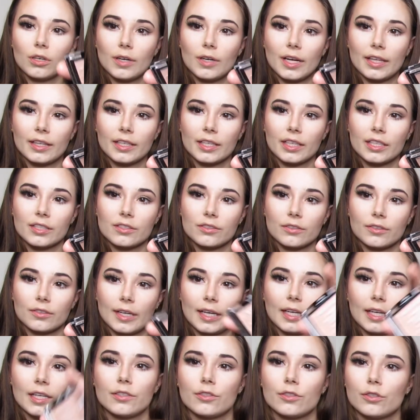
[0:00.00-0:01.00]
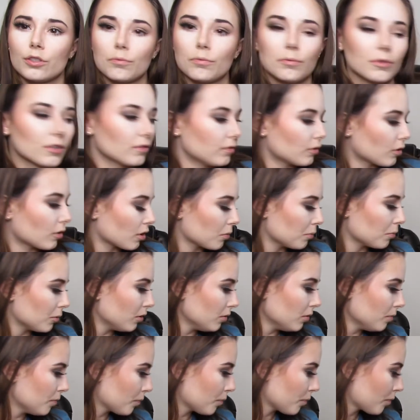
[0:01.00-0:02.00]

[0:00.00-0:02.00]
I think it's great, super affordable.